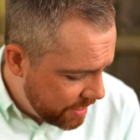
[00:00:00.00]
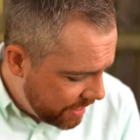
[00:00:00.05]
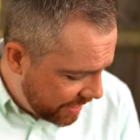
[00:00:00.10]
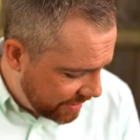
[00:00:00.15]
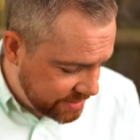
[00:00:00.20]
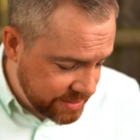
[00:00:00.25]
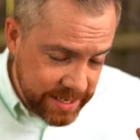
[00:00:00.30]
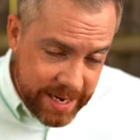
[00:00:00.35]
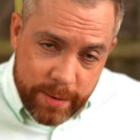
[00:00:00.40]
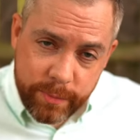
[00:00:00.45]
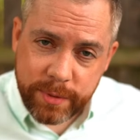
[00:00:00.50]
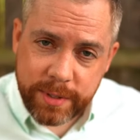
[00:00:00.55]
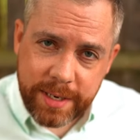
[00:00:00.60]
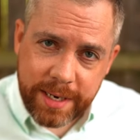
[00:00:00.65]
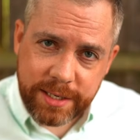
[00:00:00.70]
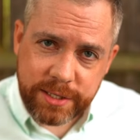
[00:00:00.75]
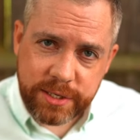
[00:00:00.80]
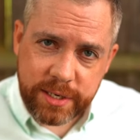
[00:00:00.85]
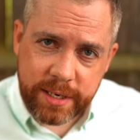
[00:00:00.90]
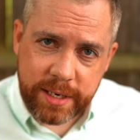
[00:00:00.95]
Uh, today we're
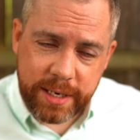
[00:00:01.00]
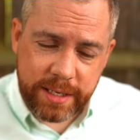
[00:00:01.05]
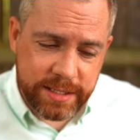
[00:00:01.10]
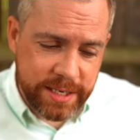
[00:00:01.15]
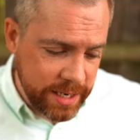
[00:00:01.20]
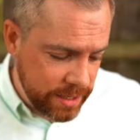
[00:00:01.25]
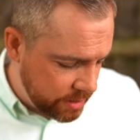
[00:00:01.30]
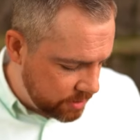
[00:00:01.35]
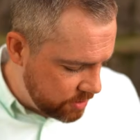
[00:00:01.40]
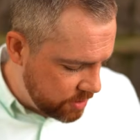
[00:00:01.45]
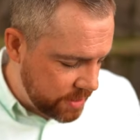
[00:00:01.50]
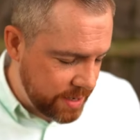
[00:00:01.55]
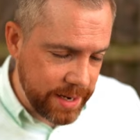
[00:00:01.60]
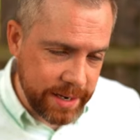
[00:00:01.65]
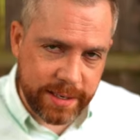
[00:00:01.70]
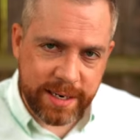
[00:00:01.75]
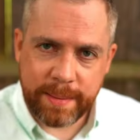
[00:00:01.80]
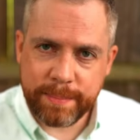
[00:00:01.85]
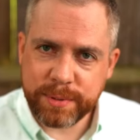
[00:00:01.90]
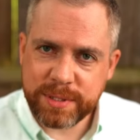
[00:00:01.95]
actually going to take a look
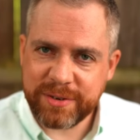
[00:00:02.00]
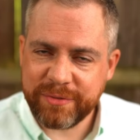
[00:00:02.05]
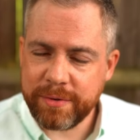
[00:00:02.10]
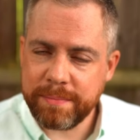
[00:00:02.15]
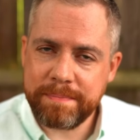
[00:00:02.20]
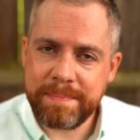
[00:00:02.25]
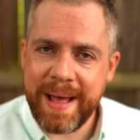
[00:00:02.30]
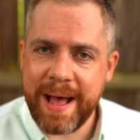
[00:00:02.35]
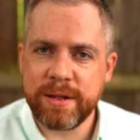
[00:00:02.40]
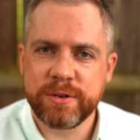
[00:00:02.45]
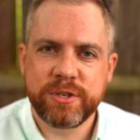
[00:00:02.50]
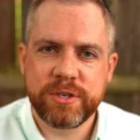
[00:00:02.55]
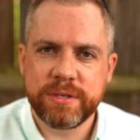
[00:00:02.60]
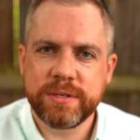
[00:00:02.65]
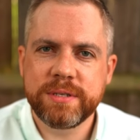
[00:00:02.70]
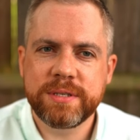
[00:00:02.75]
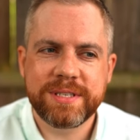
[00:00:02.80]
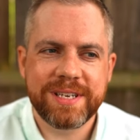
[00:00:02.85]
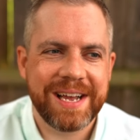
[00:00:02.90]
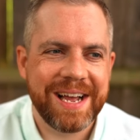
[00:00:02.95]
at a couple different
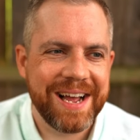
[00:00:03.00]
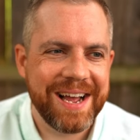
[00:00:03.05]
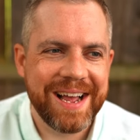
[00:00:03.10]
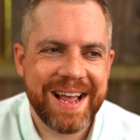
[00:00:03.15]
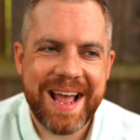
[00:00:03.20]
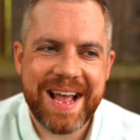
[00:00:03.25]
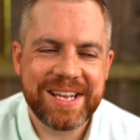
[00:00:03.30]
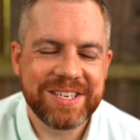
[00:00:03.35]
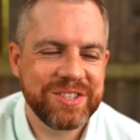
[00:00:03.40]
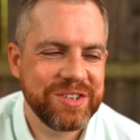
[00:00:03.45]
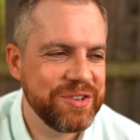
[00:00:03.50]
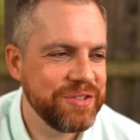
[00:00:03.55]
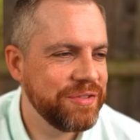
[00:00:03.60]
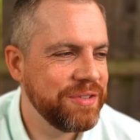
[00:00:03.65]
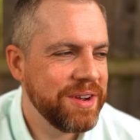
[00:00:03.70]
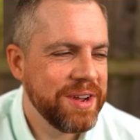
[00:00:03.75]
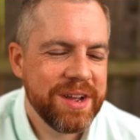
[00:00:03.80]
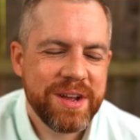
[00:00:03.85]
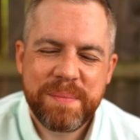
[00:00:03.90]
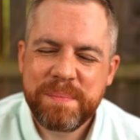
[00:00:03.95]
pouches. Uh, as
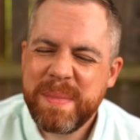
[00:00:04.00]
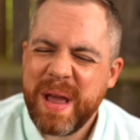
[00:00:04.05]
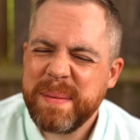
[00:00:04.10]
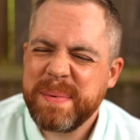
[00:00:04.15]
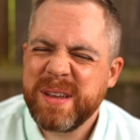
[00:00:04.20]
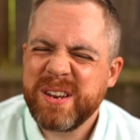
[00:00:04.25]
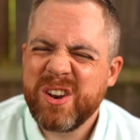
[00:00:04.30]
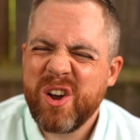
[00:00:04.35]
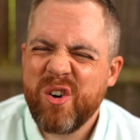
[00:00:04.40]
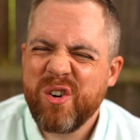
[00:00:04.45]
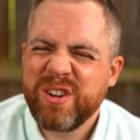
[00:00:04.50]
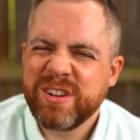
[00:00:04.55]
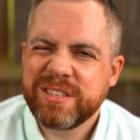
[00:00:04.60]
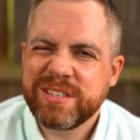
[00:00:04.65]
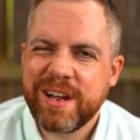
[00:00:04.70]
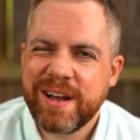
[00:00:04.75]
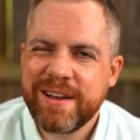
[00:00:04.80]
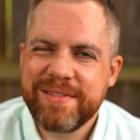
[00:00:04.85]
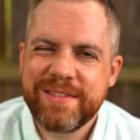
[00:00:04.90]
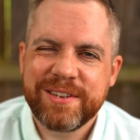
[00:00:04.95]
you've maybe
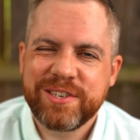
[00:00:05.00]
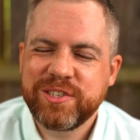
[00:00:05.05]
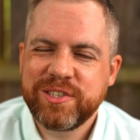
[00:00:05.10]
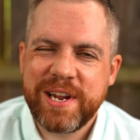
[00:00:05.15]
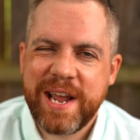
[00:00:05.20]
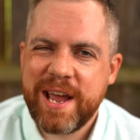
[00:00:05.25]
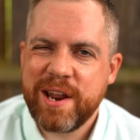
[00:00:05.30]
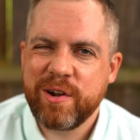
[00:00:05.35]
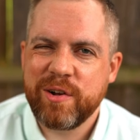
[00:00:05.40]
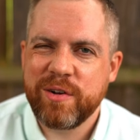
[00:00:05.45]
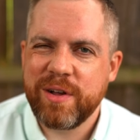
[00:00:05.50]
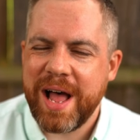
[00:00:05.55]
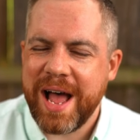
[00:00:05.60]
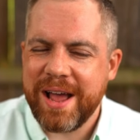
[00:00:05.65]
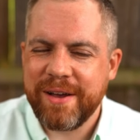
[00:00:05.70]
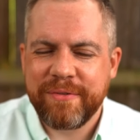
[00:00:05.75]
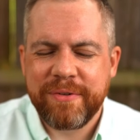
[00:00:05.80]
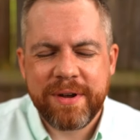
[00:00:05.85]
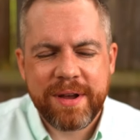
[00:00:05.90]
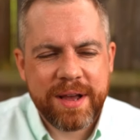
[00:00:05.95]
noticed on this channel,
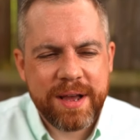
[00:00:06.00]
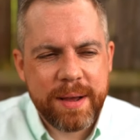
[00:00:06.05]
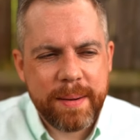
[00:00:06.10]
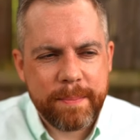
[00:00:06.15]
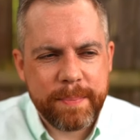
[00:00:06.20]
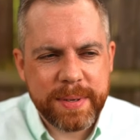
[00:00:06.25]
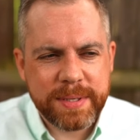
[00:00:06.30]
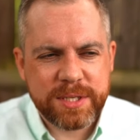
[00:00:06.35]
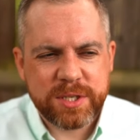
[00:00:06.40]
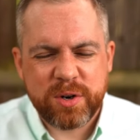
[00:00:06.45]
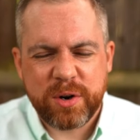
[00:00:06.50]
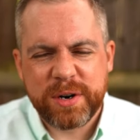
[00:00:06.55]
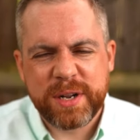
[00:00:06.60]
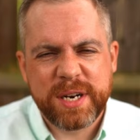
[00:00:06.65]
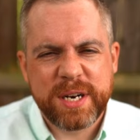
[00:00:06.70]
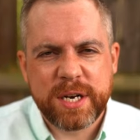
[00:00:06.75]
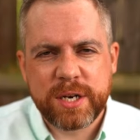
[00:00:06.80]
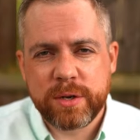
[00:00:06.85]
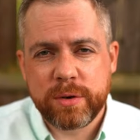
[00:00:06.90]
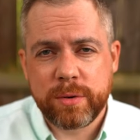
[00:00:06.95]
I've been
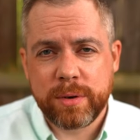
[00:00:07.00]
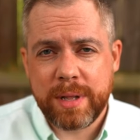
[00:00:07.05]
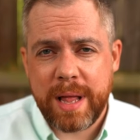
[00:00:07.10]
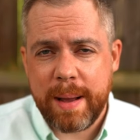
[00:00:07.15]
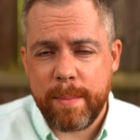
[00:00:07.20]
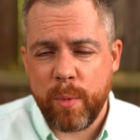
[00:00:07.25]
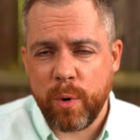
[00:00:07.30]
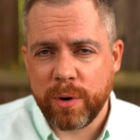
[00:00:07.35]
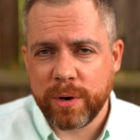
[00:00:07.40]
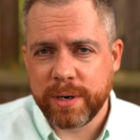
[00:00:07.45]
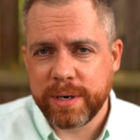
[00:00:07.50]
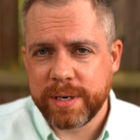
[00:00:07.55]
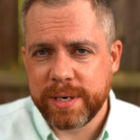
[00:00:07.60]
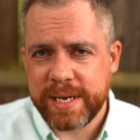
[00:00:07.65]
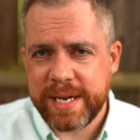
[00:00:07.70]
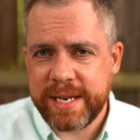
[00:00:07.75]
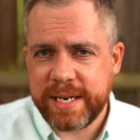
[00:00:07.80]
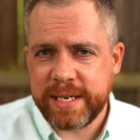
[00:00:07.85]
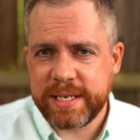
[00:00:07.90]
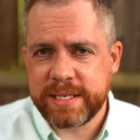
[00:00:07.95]
starting to do a lot more
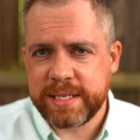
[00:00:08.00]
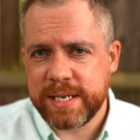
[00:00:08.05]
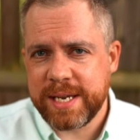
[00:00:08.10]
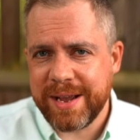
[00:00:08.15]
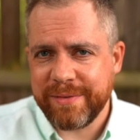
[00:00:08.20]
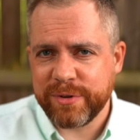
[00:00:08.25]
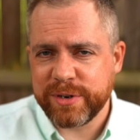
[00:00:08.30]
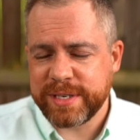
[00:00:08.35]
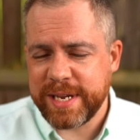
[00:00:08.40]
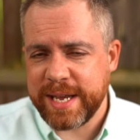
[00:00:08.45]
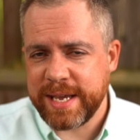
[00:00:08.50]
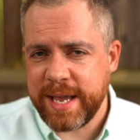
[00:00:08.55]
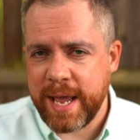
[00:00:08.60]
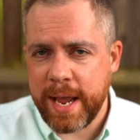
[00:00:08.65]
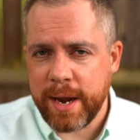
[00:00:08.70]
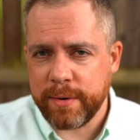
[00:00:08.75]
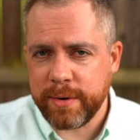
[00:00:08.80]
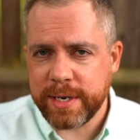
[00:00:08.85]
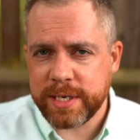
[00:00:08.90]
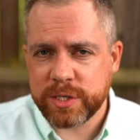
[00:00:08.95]
EDC, everyday
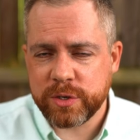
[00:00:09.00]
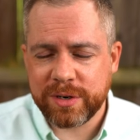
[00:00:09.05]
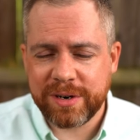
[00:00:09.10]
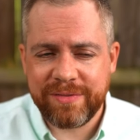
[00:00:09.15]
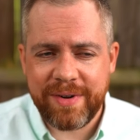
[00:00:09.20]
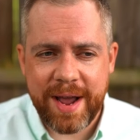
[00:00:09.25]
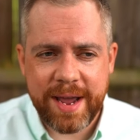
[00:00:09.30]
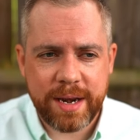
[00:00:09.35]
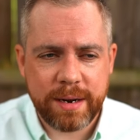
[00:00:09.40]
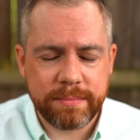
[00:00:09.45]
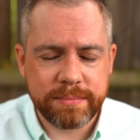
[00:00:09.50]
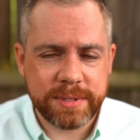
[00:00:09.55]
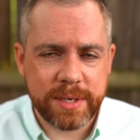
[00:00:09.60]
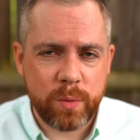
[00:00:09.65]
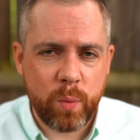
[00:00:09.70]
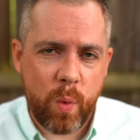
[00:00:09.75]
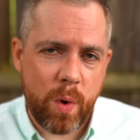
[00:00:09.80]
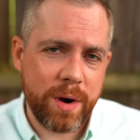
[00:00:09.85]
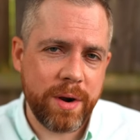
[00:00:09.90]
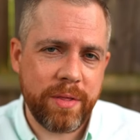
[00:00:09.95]
carry sort of items,
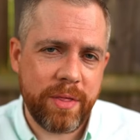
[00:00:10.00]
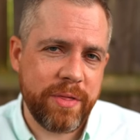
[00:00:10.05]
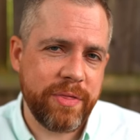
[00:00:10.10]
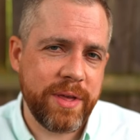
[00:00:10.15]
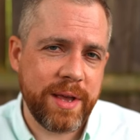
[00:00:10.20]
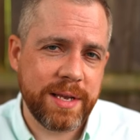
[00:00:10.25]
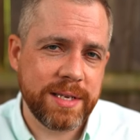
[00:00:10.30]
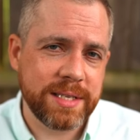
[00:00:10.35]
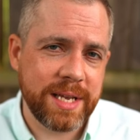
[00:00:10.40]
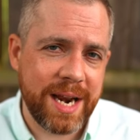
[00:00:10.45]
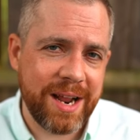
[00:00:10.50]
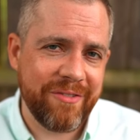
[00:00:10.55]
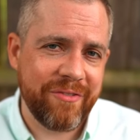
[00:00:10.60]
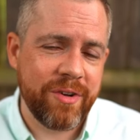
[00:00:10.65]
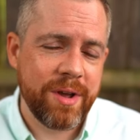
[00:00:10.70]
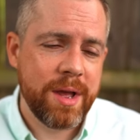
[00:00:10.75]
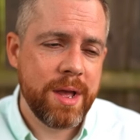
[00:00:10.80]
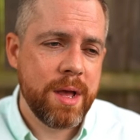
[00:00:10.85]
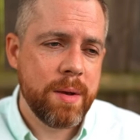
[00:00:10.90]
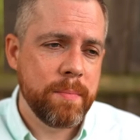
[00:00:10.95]
and one of the things that I've
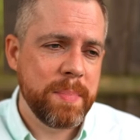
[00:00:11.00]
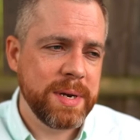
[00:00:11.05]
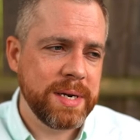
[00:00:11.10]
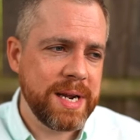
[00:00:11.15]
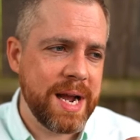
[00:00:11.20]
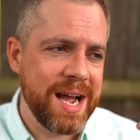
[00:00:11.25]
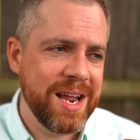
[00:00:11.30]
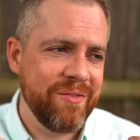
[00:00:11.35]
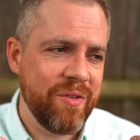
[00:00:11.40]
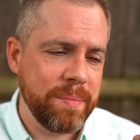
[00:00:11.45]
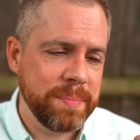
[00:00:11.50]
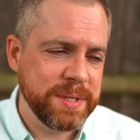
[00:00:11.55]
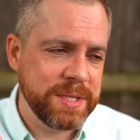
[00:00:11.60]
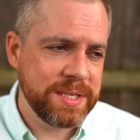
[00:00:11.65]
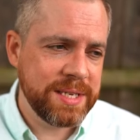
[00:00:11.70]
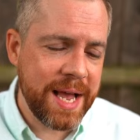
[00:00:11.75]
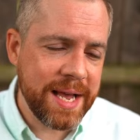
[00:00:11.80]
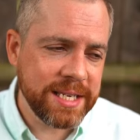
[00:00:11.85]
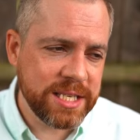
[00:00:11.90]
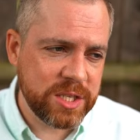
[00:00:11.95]
been kind of
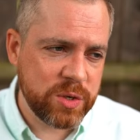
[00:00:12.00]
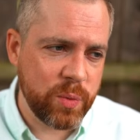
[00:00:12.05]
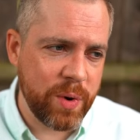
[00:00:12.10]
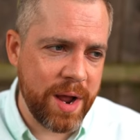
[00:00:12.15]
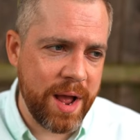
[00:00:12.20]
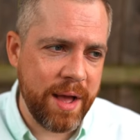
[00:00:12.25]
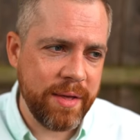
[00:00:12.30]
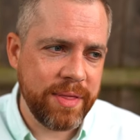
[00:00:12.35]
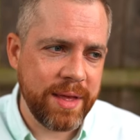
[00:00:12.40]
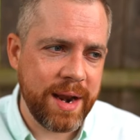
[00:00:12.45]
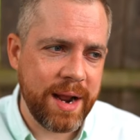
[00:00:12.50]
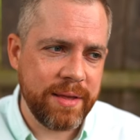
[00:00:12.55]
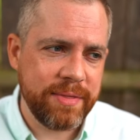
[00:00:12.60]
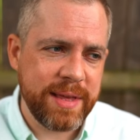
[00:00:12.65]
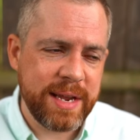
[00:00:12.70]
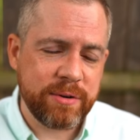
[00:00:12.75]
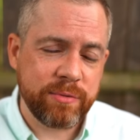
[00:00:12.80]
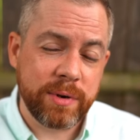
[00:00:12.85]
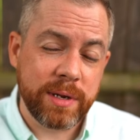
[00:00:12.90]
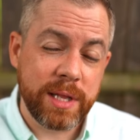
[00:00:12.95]
obsessed with and I
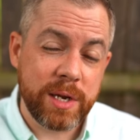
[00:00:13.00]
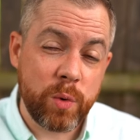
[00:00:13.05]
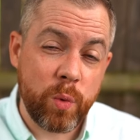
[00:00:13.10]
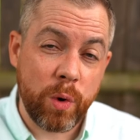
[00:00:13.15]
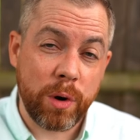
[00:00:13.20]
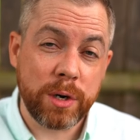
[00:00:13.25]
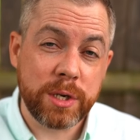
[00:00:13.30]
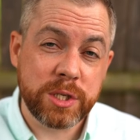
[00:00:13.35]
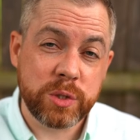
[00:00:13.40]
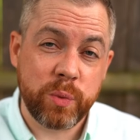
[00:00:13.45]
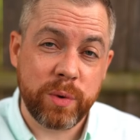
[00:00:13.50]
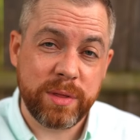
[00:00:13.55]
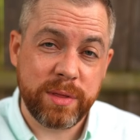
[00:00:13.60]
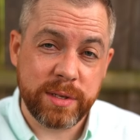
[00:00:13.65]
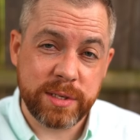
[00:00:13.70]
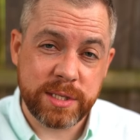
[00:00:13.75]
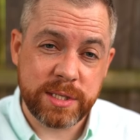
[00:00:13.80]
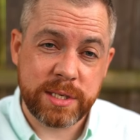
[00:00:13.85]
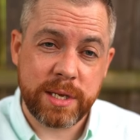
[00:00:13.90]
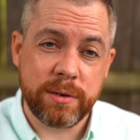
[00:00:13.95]
think really works with
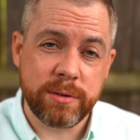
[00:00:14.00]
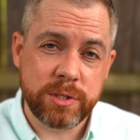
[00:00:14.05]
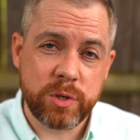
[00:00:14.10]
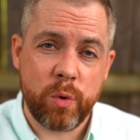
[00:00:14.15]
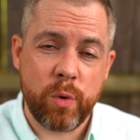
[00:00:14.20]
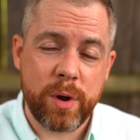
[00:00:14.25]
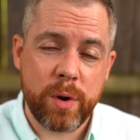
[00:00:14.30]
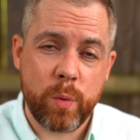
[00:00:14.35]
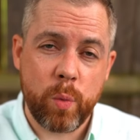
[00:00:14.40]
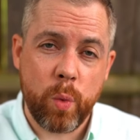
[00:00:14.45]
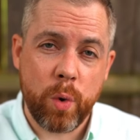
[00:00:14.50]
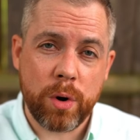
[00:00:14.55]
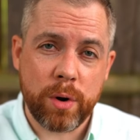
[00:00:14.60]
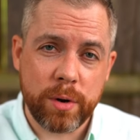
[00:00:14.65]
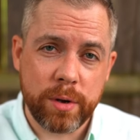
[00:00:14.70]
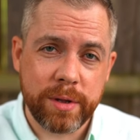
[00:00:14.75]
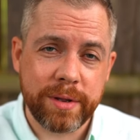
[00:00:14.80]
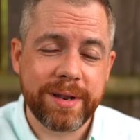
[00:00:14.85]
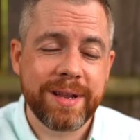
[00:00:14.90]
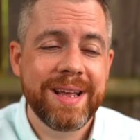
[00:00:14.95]
the skill toy
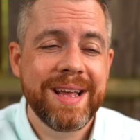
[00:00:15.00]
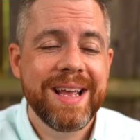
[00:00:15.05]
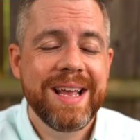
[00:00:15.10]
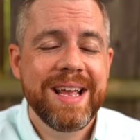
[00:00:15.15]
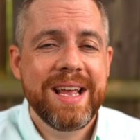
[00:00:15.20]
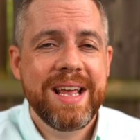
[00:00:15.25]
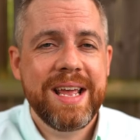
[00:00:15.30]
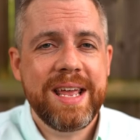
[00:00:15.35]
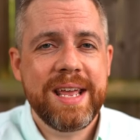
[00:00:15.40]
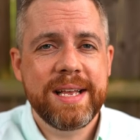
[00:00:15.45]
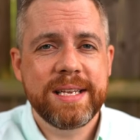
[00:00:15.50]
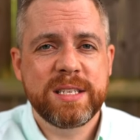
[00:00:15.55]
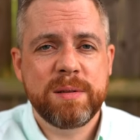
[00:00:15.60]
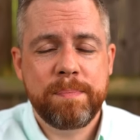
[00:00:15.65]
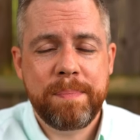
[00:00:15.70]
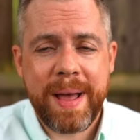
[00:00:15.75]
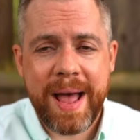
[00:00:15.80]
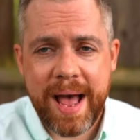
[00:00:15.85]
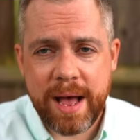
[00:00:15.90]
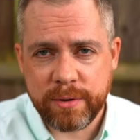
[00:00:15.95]
world is
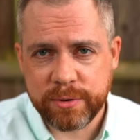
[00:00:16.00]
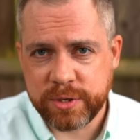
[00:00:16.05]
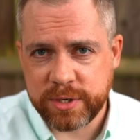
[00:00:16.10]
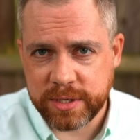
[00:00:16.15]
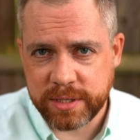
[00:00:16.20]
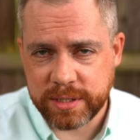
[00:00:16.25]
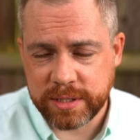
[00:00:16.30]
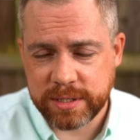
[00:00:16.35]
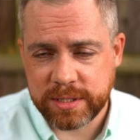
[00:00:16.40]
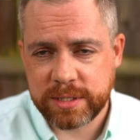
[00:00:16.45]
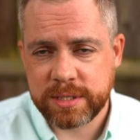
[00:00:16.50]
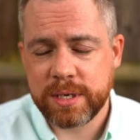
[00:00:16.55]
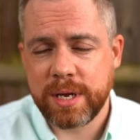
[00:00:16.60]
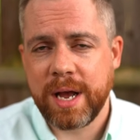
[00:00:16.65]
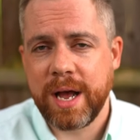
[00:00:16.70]
pouches.